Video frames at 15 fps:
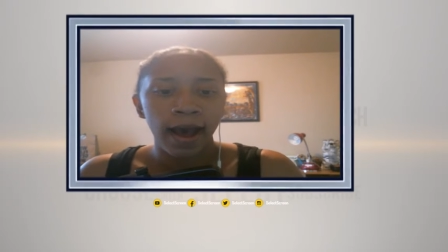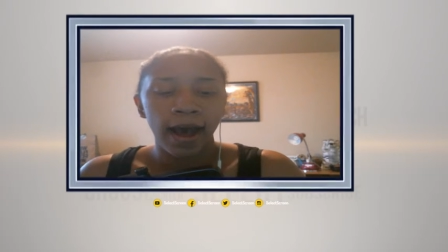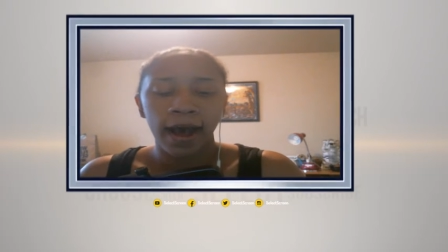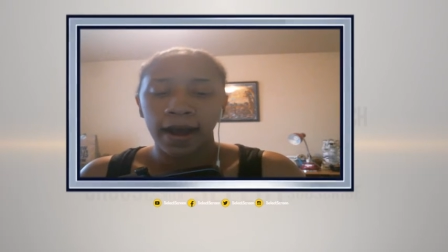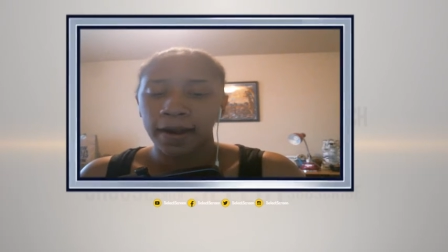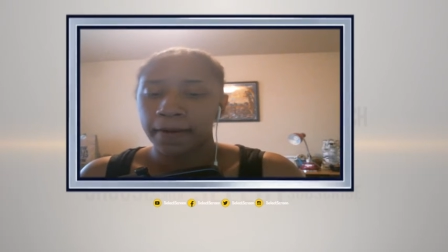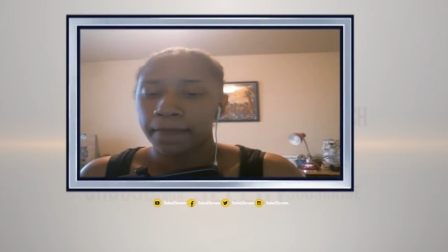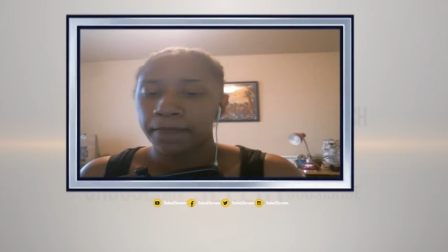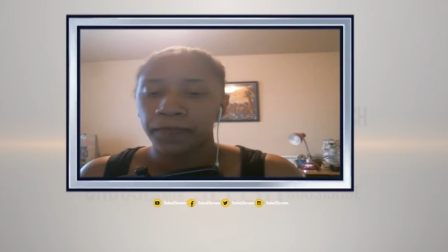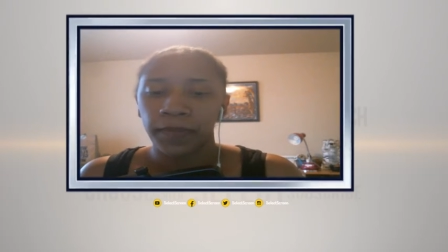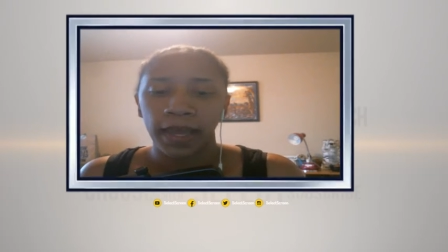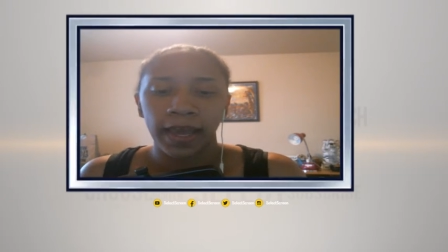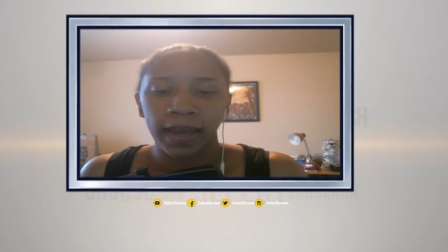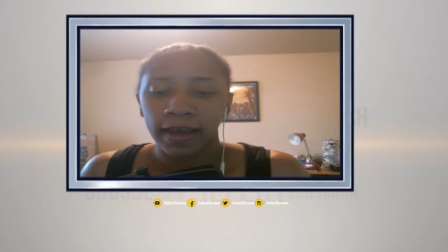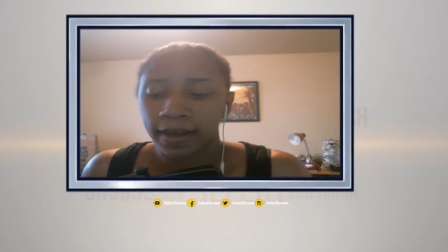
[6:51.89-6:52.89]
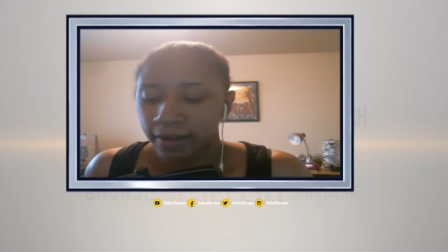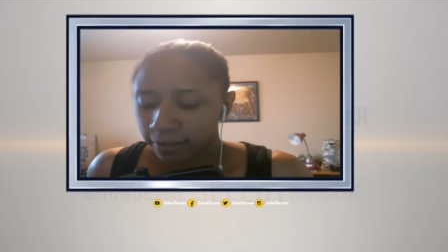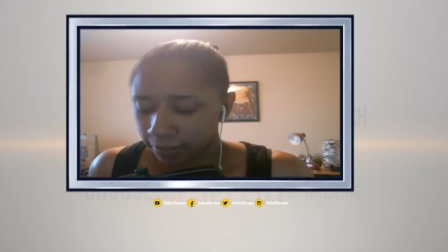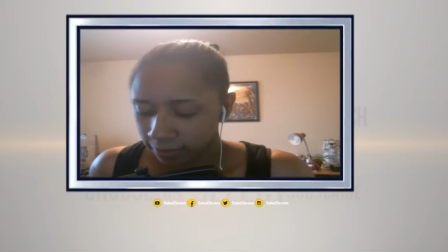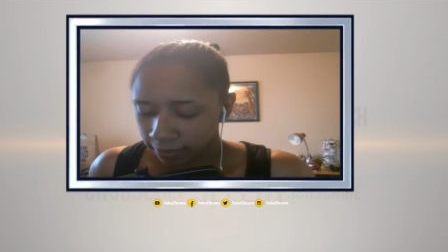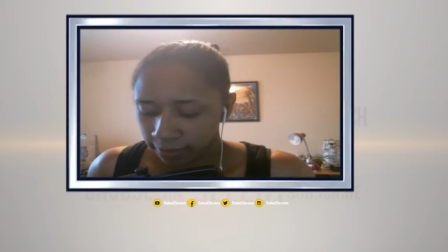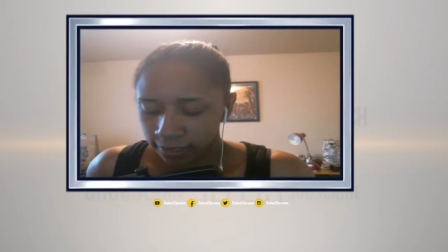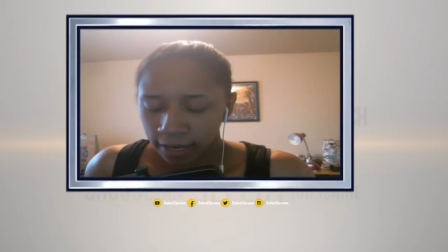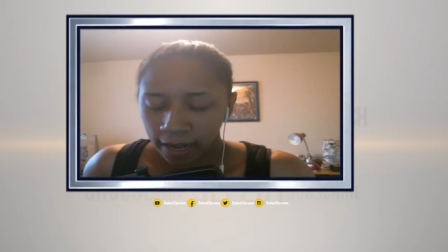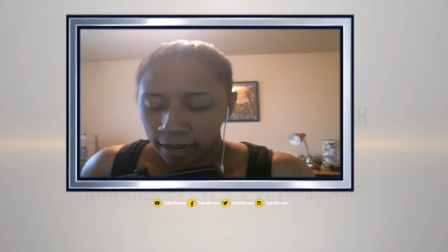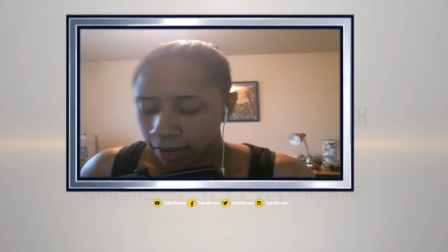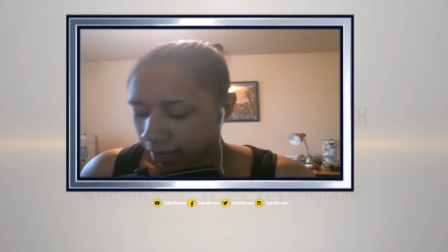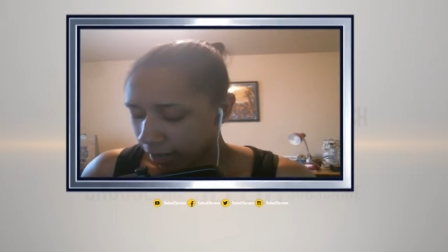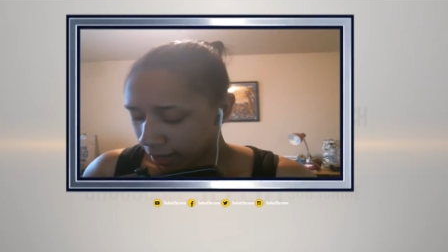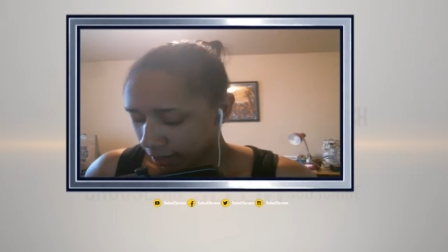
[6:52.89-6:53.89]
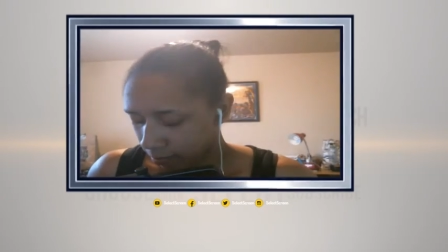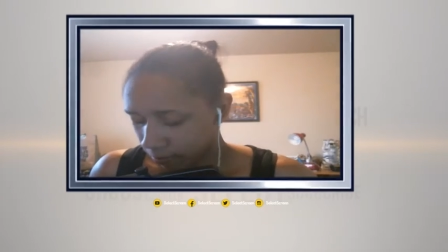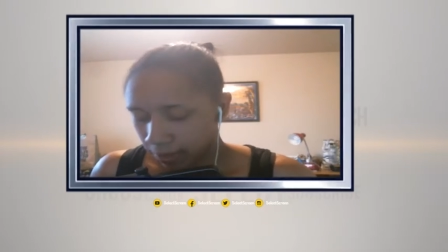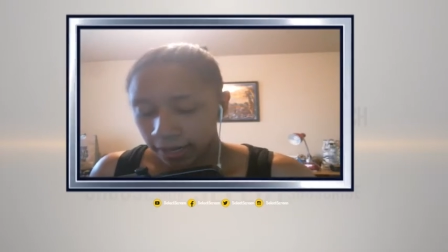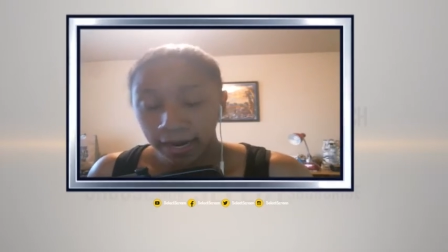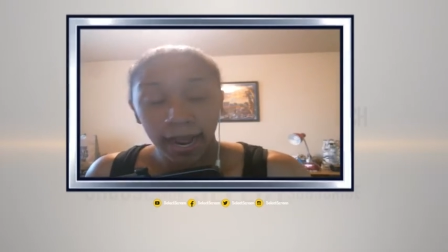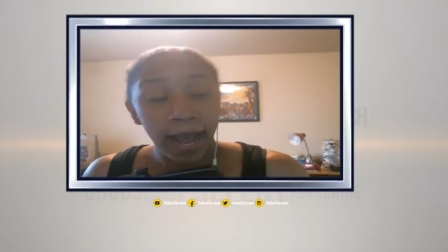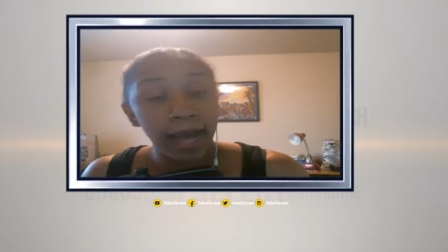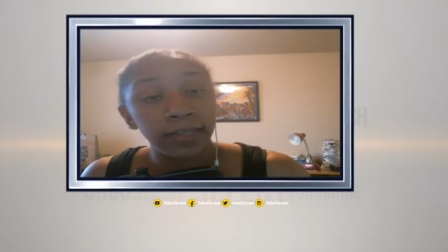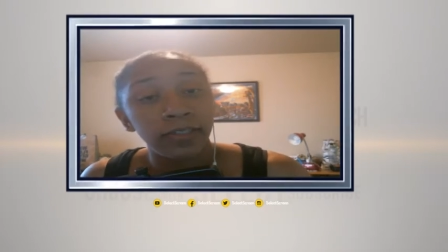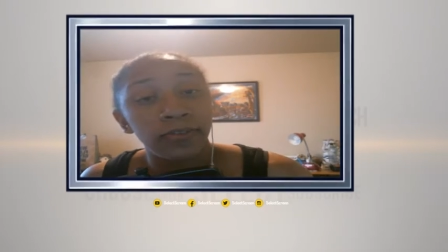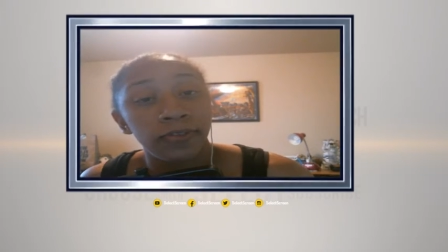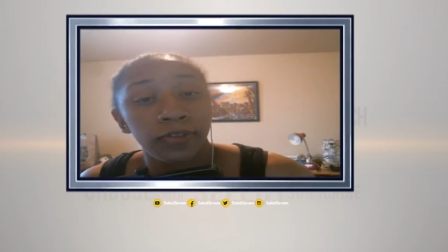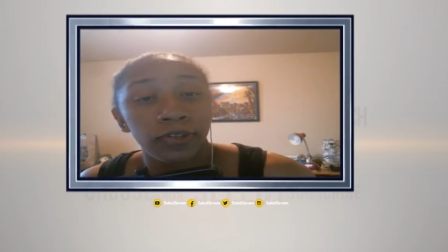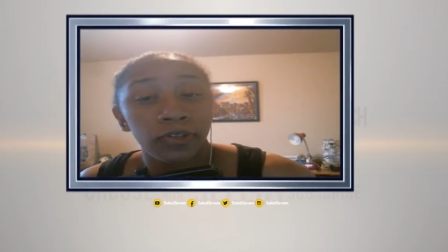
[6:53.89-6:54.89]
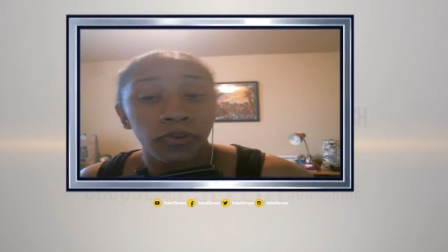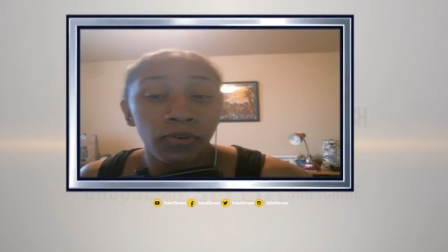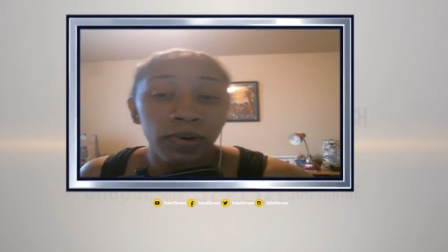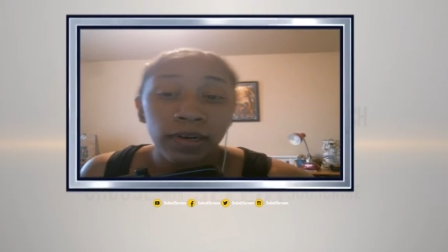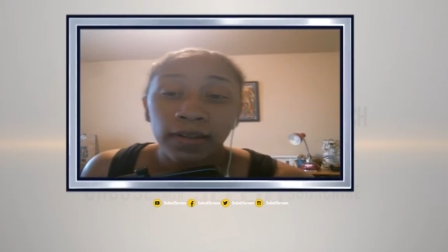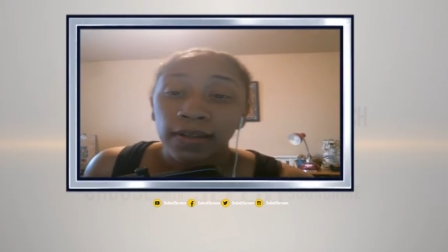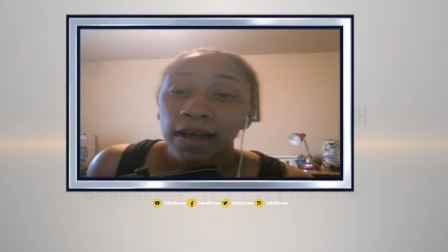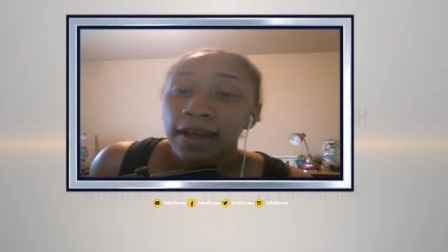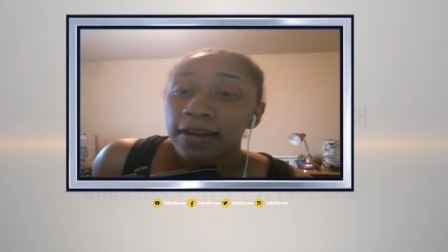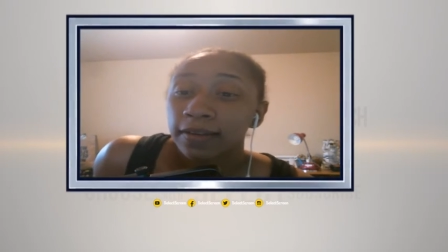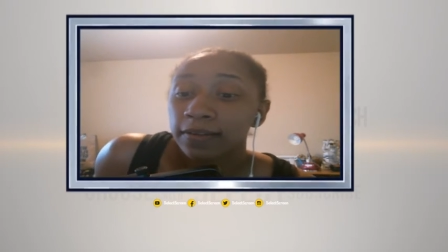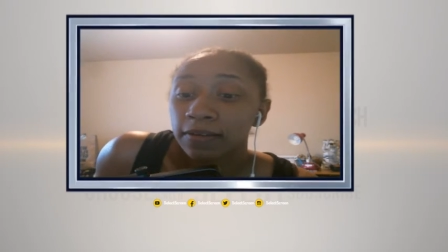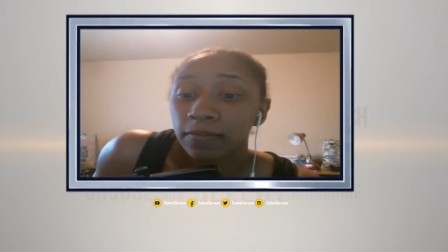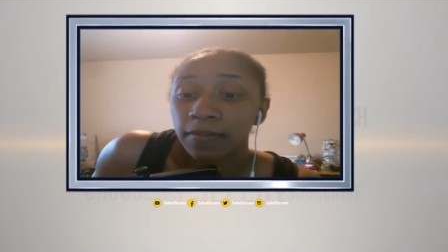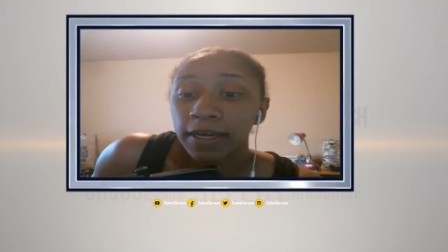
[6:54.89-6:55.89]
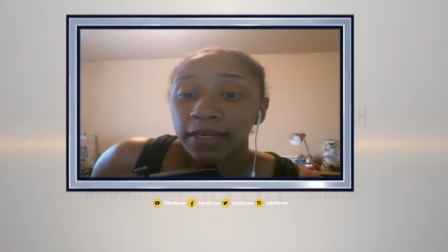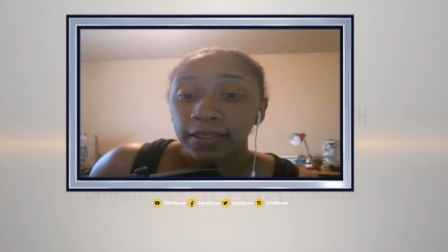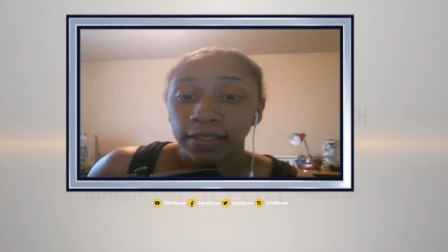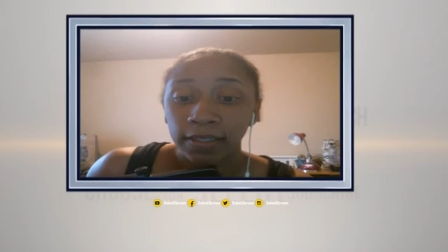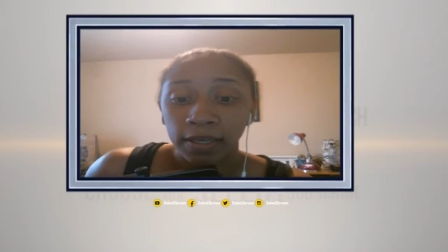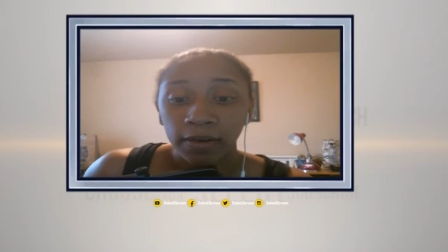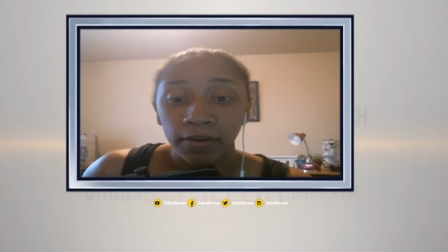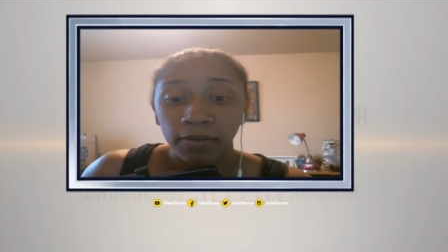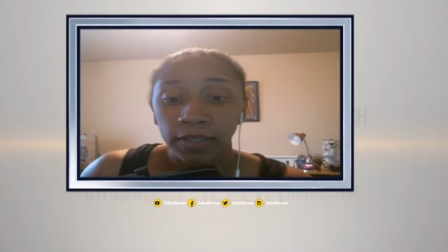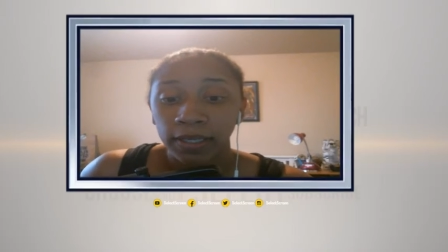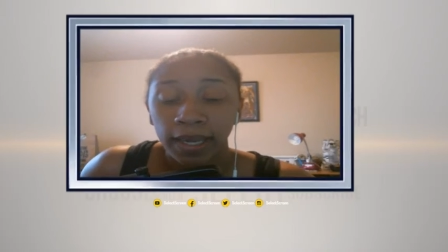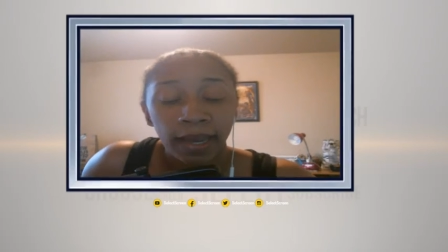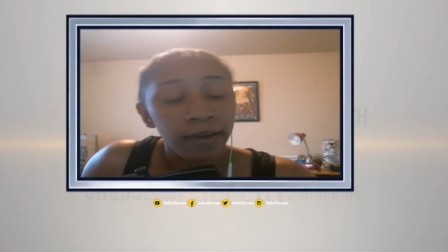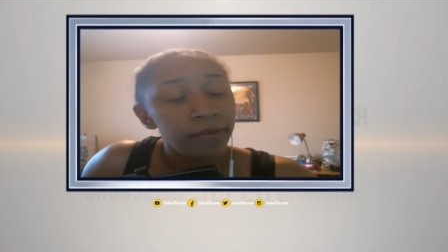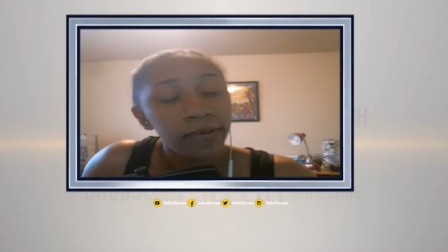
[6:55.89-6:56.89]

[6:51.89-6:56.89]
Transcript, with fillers: um, and um, it adds to the storyline a little bit. So you can't